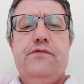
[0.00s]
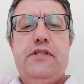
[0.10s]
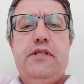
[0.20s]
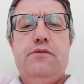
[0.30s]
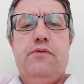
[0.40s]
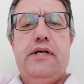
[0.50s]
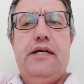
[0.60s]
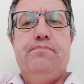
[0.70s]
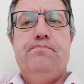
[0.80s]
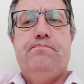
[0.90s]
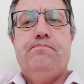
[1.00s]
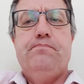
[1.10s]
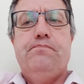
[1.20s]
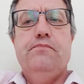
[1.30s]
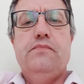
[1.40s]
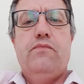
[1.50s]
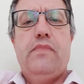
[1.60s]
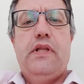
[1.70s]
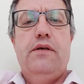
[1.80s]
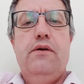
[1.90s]
This is where
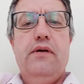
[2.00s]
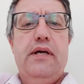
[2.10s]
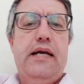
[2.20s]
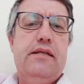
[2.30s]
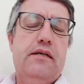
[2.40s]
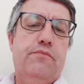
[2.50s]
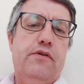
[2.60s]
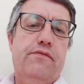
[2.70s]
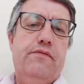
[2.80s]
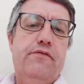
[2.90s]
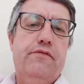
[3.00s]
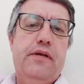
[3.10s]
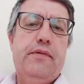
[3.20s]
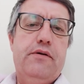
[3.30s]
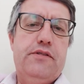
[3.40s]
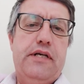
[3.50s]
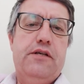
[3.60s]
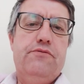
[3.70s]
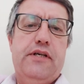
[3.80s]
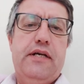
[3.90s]
you end up with female
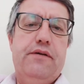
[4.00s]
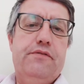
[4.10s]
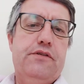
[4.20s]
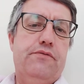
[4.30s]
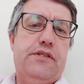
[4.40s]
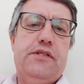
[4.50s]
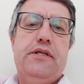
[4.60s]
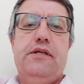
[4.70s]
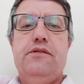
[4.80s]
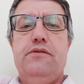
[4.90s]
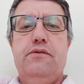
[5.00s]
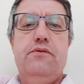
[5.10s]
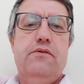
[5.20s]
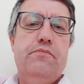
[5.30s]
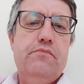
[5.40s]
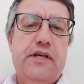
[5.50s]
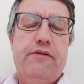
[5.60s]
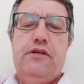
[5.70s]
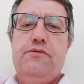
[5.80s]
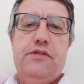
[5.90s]
secondary characteristics or
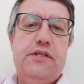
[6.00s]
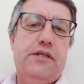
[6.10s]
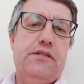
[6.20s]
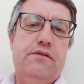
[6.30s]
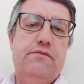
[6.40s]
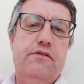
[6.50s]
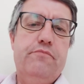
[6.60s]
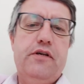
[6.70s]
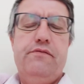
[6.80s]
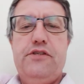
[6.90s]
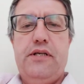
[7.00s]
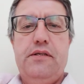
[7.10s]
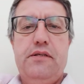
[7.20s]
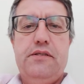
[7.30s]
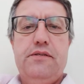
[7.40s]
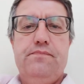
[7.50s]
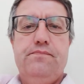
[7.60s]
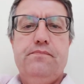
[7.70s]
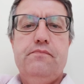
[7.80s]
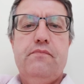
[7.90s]
characteristics of both genders.
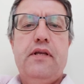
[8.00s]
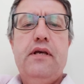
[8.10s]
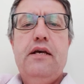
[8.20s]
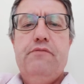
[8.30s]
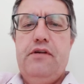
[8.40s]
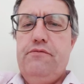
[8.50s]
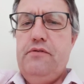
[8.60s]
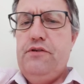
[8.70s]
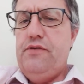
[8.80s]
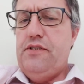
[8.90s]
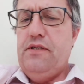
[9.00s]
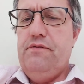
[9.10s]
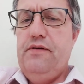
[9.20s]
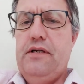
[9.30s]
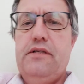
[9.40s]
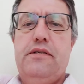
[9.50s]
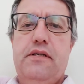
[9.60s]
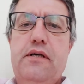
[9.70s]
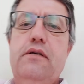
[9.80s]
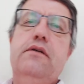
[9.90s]
The other interesting thing is
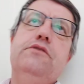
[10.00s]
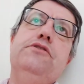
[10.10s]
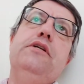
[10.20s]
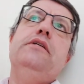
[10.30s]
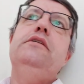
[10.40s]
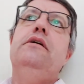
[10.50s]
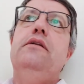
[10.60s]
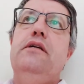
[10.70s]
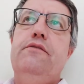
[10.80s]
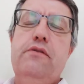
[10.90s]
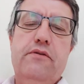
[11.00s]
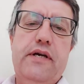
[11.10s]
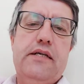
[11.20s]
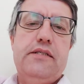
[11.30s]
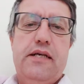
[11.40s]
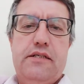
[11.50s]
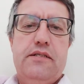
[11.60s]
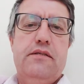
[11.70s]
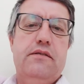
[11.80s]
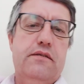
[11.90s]
that, genetically, if you're
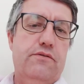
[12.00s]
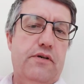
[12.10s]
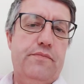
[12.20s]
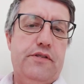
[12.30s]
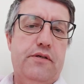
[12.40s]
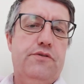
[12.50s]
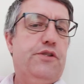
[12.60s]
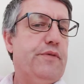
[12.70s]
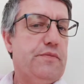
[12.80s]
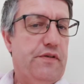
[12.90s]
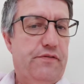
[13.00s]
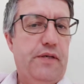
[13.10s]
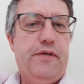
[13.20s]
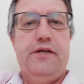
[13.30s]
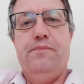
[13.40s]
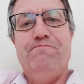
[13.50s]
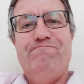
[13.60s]
XX chromosomes, you must be female.